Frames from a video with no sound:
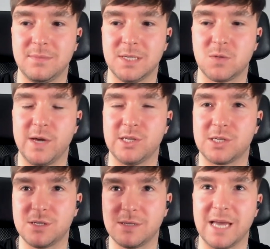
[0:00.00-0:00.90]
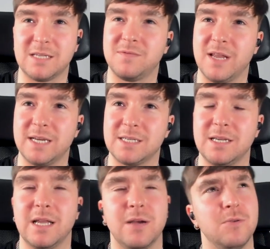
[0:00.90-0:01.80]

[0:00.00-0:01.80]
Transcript: switch gets flicked and you're like,